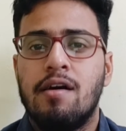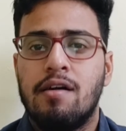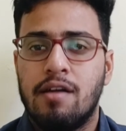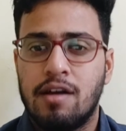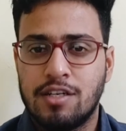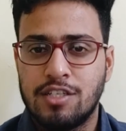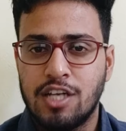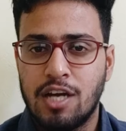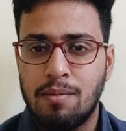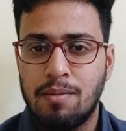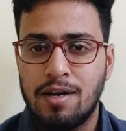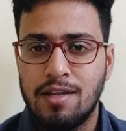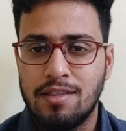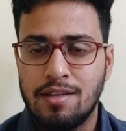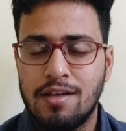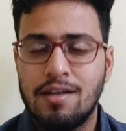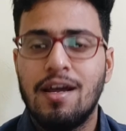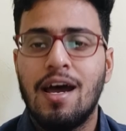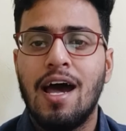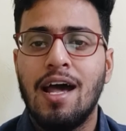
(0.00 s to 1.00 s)
Raksha
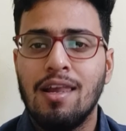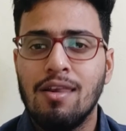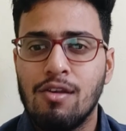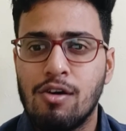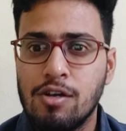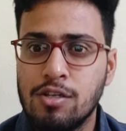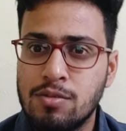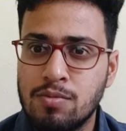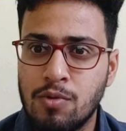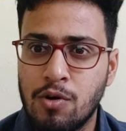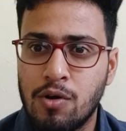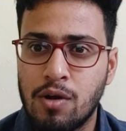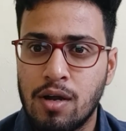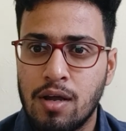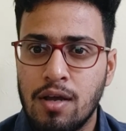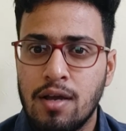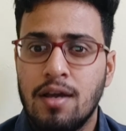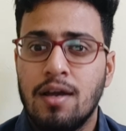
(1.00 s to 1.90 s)
Bandhan and lots more.